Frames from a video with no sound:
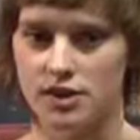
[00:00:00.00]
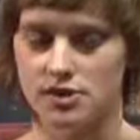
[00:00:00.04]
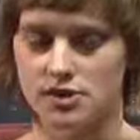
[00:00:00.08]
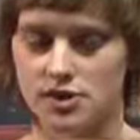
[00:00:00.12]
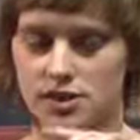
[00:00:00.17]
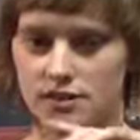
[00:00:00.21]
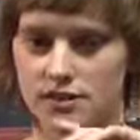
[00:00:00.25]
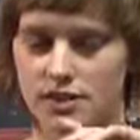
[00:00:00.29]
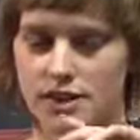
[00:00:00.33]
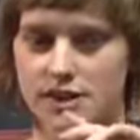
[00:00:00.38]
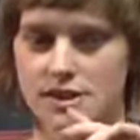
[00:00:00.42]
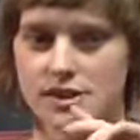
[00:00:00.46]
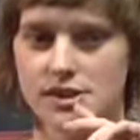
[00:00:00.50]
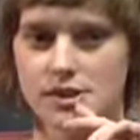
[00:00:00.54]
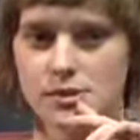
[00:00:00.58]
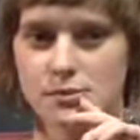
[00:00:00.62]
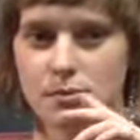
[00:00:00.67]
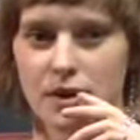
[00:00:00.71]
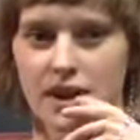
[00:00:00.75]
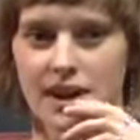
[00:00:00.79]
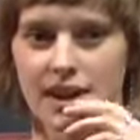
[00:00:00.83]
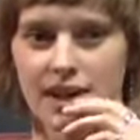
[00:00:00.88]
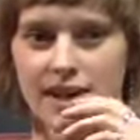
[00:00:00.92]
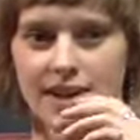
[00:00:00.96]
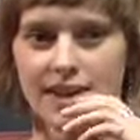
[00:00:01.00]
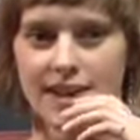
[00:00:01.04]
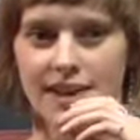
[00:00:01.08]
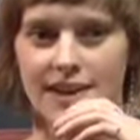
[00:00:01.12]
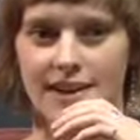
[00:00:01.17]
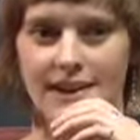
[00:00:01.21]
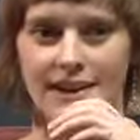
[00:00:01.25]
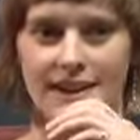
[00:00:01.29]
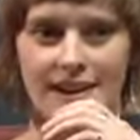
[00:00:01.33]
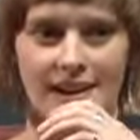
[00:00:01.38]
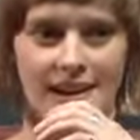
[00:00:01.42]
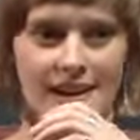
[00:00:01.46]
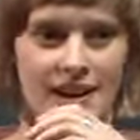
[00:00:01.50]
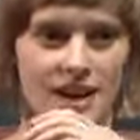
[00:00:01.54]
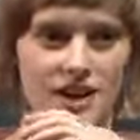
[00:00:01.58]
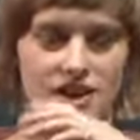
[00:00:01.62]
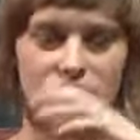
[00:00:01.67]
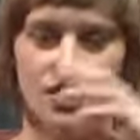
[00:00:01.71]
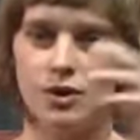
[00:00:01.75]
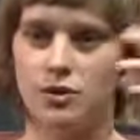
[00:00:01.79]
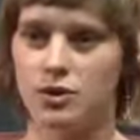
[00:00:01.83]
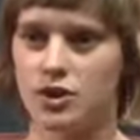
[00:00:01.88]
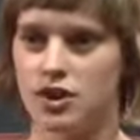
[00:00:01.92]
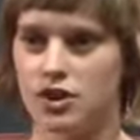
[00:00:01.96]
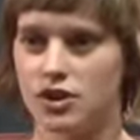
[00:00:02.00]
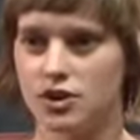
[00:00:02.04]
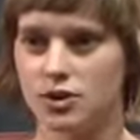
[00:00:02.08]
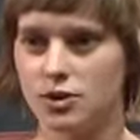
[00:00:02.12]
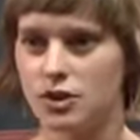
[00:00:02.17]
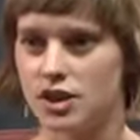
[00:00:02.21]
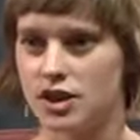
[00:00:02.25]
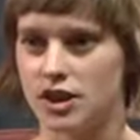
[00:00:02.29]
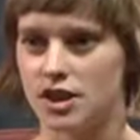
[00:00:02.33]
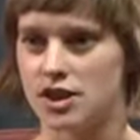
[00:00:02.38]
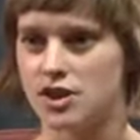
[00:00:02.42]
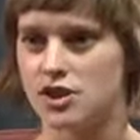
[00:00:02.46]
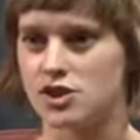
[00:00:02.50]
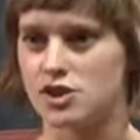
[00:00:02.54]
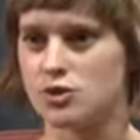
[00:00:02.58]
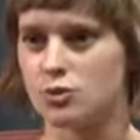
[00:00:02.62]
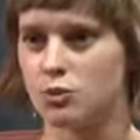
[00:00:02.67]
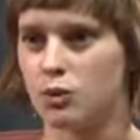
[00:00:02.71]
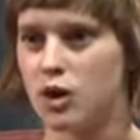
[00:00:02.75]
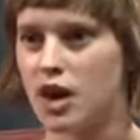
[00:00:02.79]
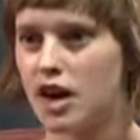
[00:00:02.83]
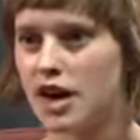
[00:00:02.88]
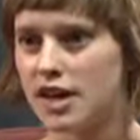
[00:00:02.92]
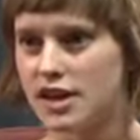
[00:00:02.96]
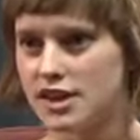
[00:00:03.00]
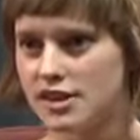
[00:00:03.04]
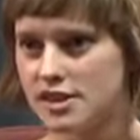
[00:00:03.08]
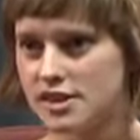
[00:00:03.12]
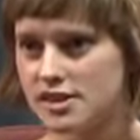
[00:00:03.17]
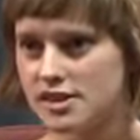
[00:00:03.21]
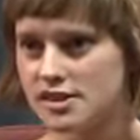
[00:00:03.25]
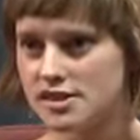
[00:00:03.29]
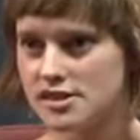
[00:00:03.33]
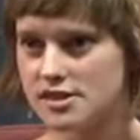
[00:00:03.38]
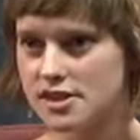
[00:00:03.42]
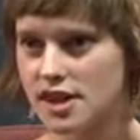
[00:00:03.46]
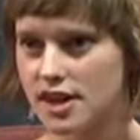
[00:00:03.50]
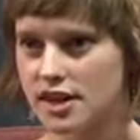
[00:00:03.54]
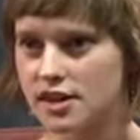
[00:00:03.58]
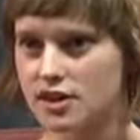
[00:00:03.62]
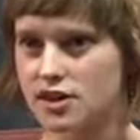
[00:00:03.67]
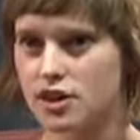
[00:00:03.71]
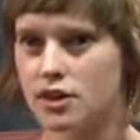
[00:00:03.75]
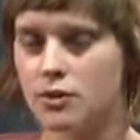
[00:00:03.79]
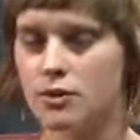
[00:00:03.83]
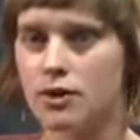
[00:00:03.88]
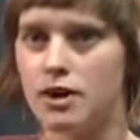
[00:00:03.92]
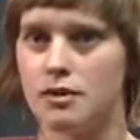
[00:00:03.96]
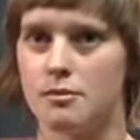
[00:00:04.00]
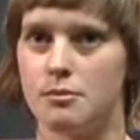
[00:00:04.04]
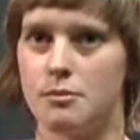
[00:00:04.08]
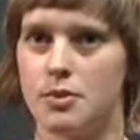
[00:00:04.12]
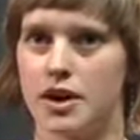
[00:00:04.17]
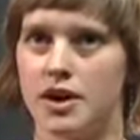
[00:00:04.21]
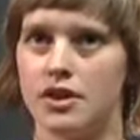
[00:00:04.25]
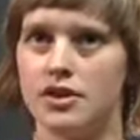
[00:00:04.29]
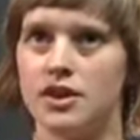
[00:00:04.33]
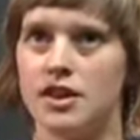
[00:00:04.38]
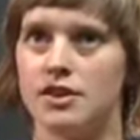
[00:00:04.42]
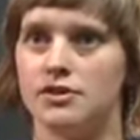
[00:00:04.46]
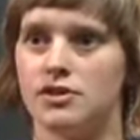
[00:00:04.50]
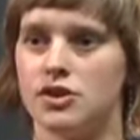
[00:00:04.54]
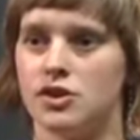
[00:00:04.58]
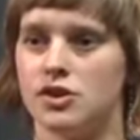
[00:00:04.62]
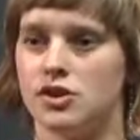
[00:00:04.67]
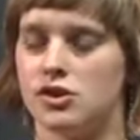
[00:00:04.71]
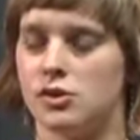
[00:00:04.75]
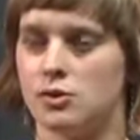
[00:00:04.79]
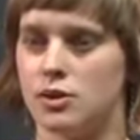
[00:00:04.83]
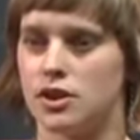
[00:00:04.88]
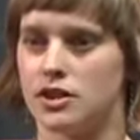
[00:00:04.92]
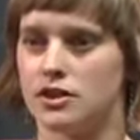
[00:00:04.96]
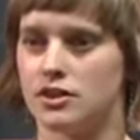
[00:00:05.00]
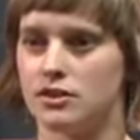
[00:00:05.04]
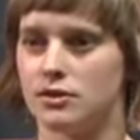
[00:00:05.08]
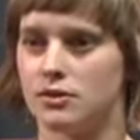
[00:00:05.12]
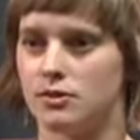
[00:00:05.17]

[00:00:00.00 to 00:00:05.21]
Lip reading: I was living in Spain, like, no one knew what Yiddish was. Like, no one barely even knew what